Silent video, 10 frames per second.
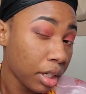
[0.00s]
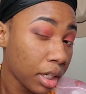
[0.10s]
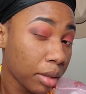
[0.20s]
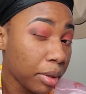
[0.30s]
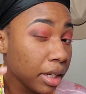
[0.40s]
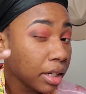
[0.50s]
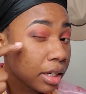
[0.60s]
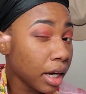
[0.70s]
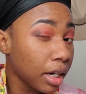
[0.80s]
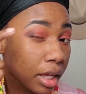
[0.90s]
And I'm making it
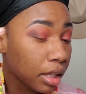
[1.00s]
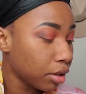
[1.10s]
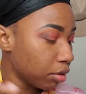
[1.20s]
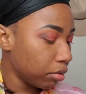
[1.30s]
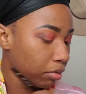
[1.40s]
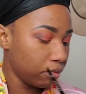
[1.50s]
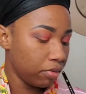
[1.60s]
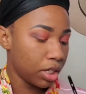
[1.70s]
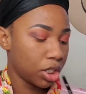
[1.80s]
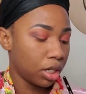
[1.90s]
kind of like a little
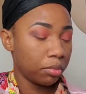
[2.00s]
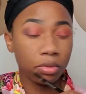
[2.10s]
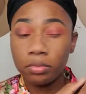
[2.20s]
V shape.